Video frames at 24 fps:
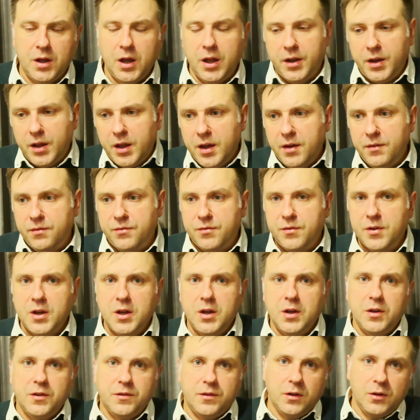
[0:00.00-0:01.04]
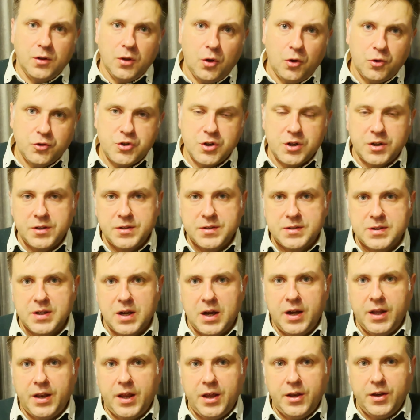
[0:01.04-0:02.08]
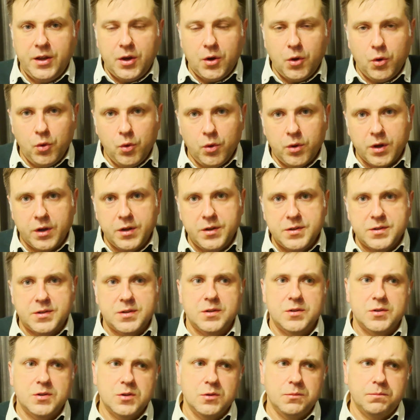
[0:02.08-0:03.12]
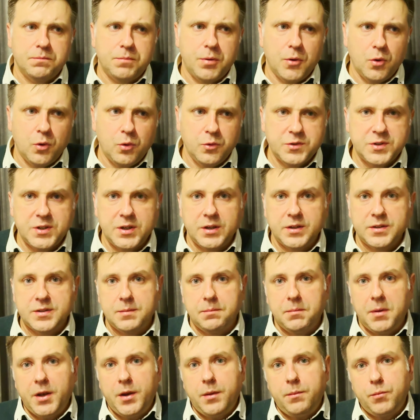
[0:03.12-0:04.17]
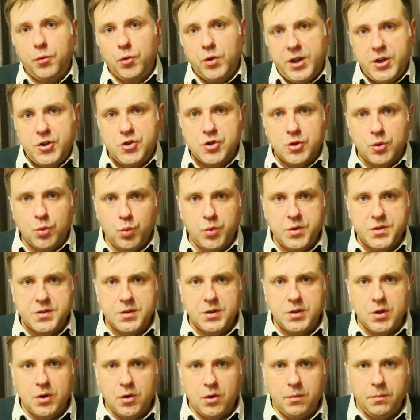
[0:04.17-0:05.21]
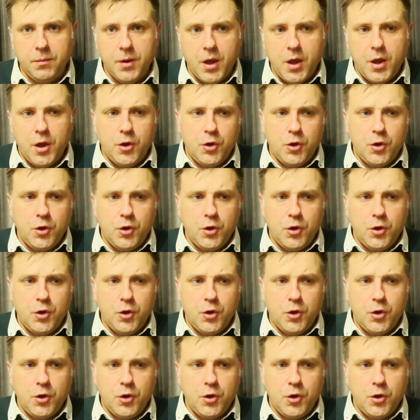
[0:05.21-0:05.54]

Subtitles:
and if the logic inside any hook is supposing the manipulation with the DOM,